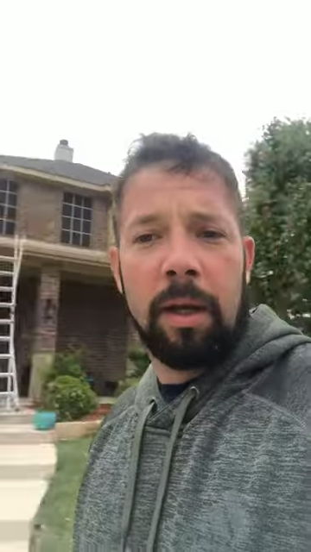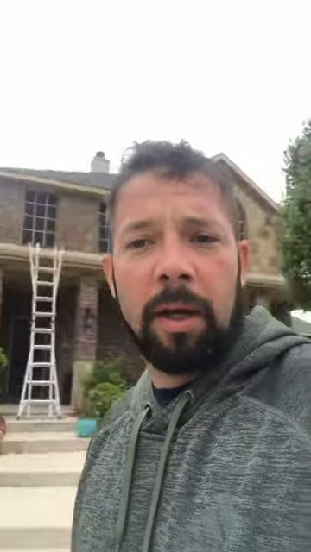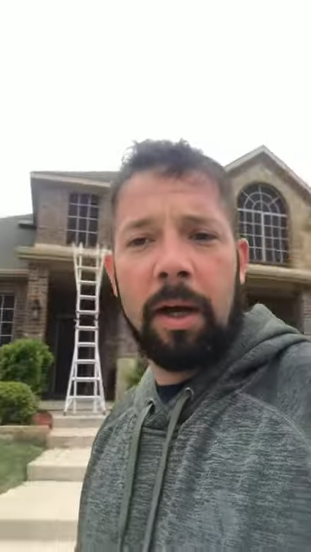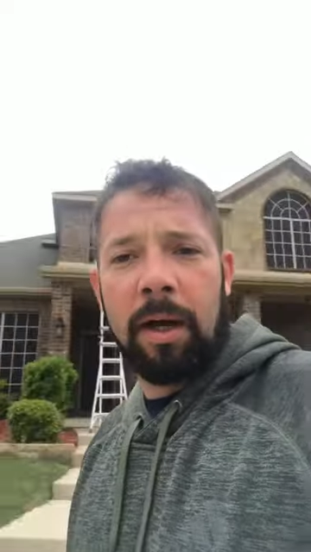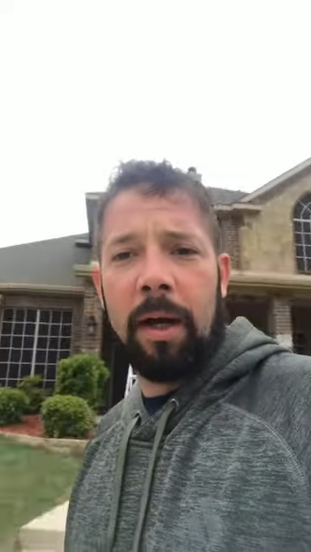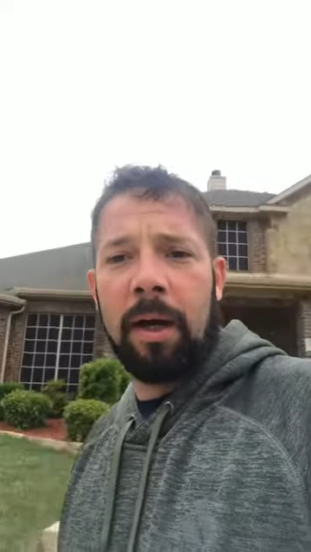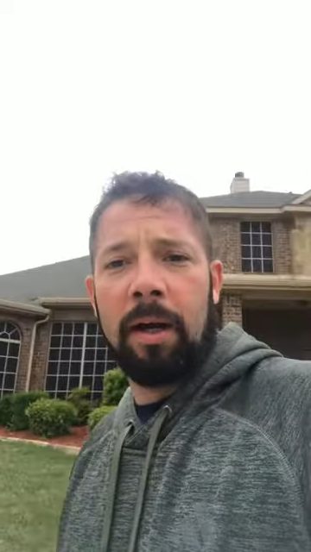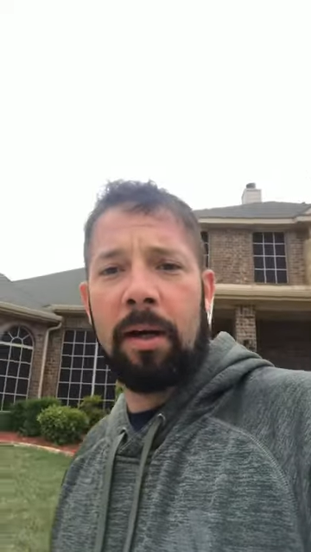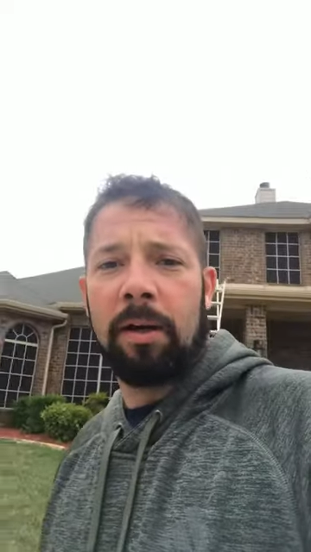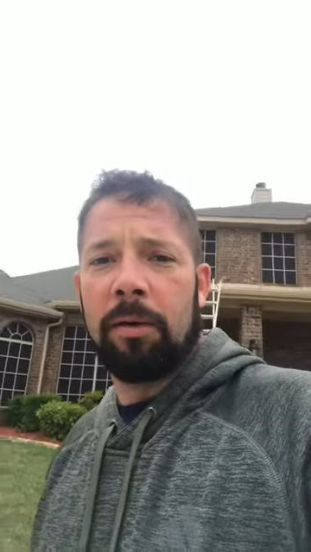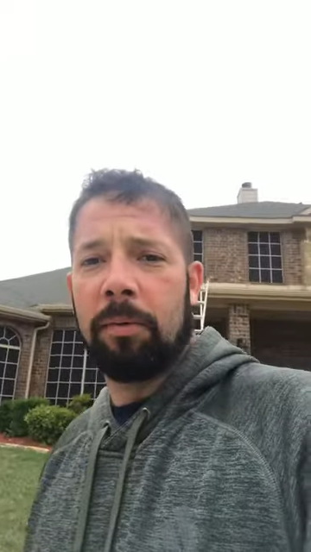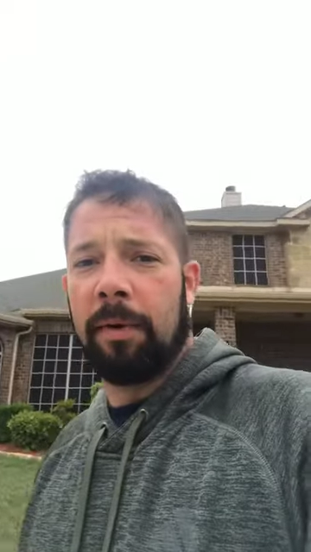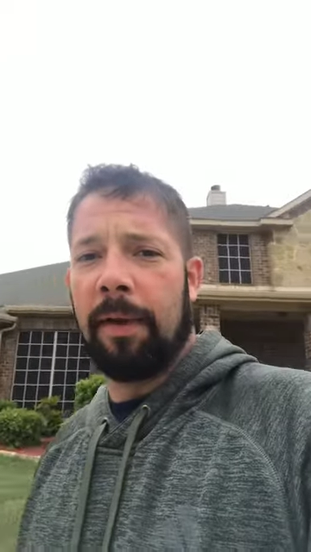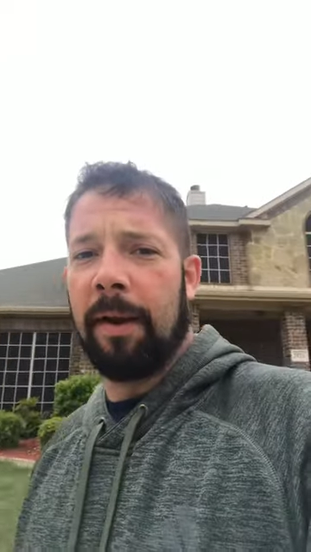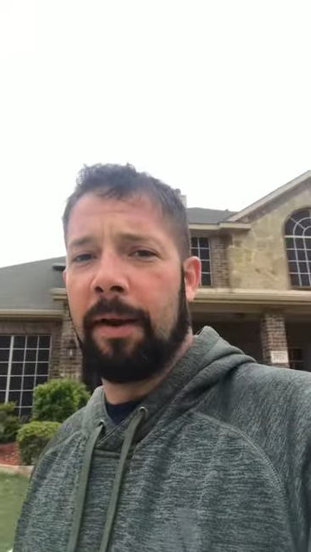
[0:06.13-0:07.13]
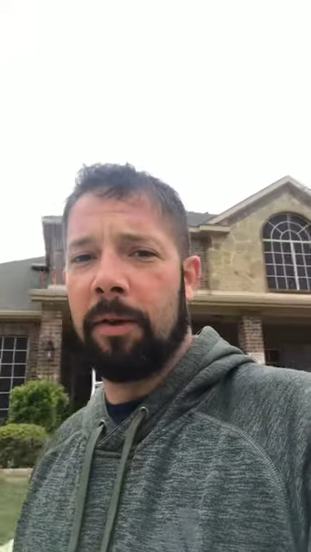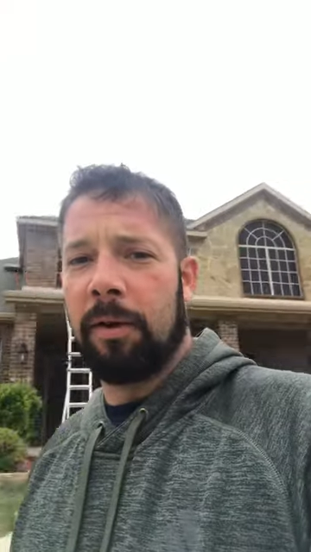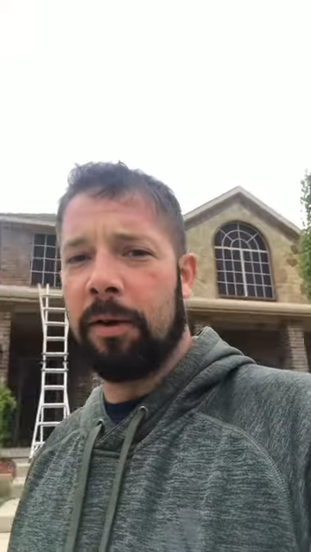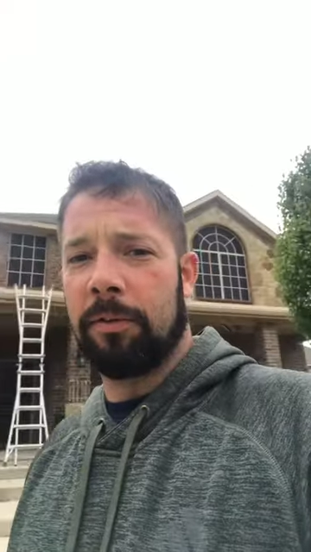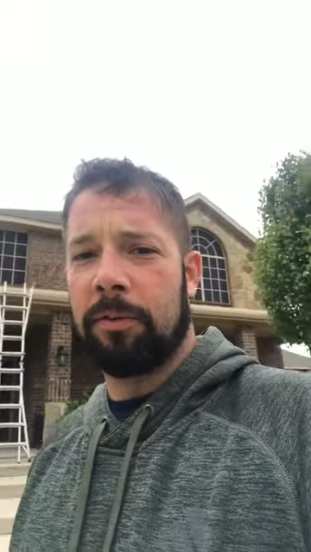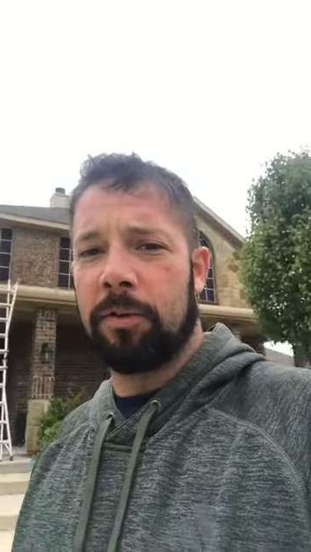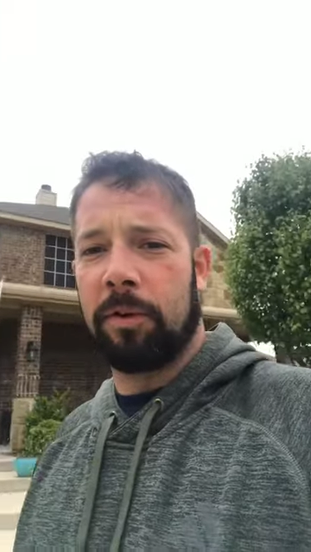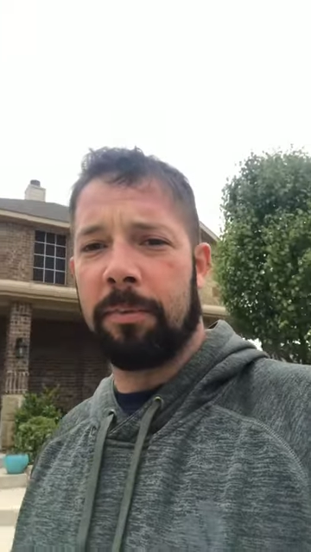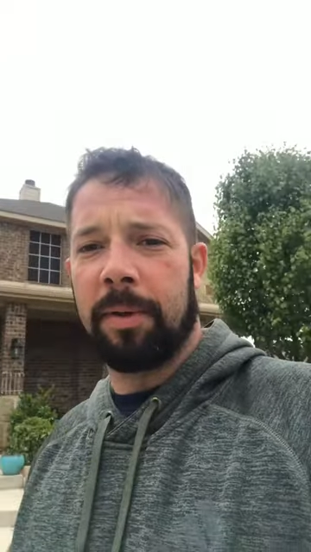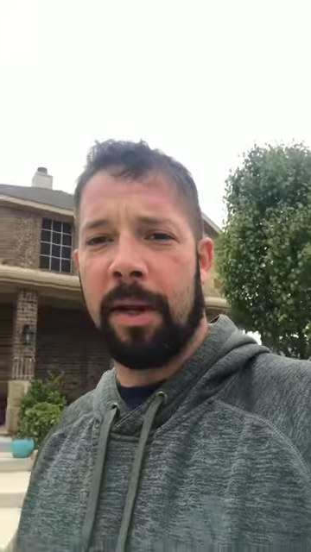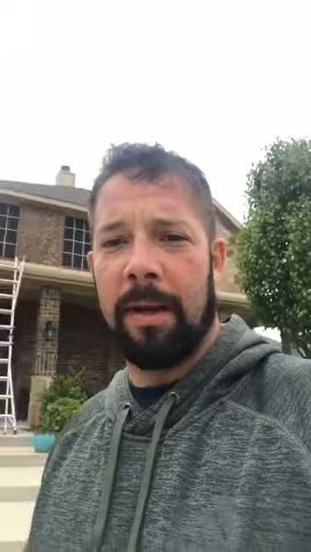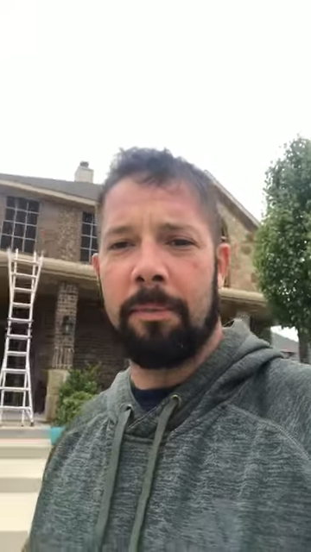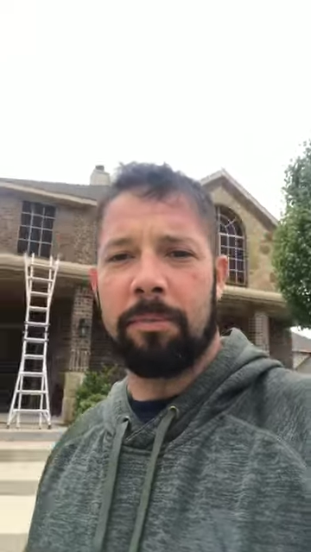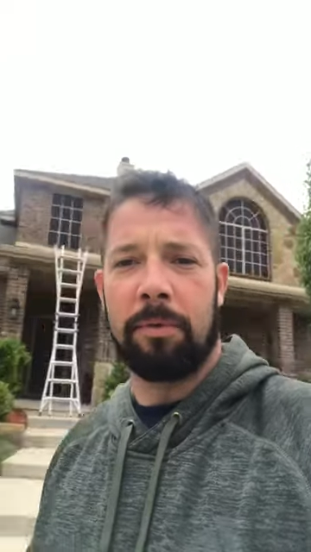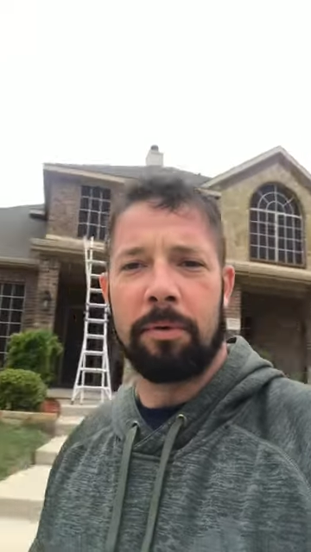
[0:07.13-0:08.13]
uh, where that hailstorm
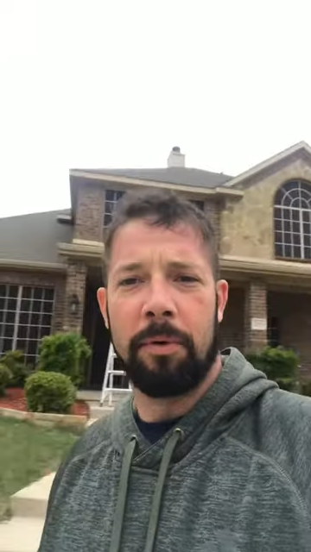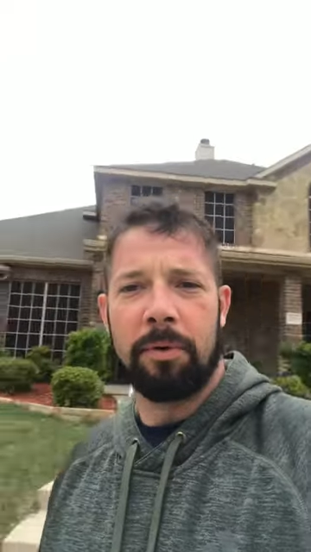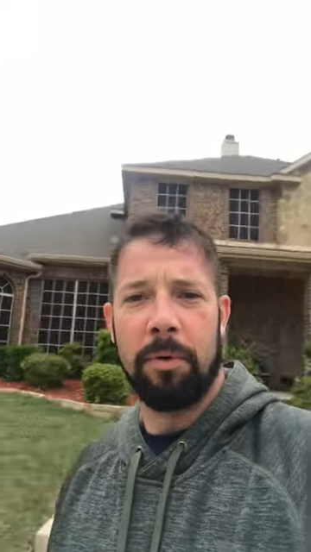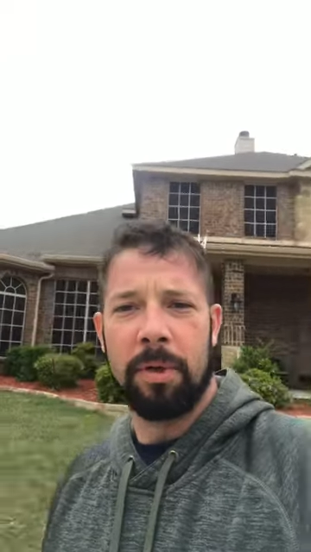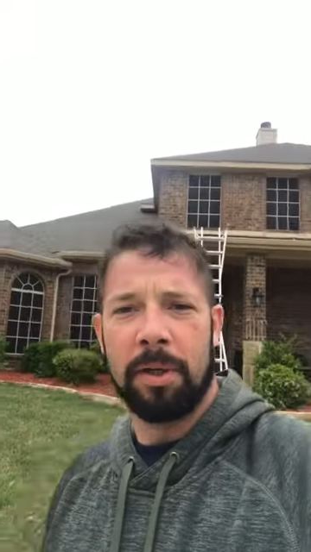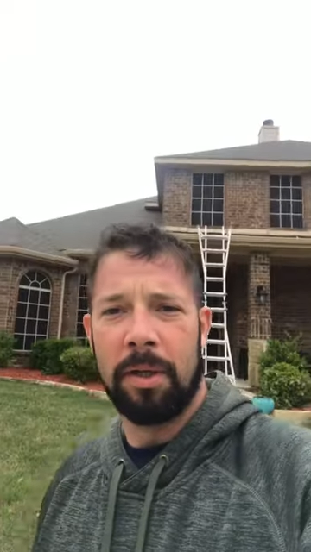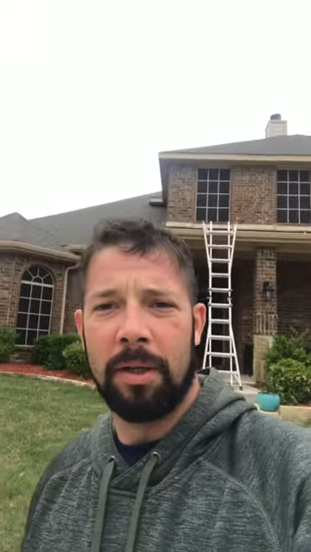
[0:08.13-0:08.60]
came through.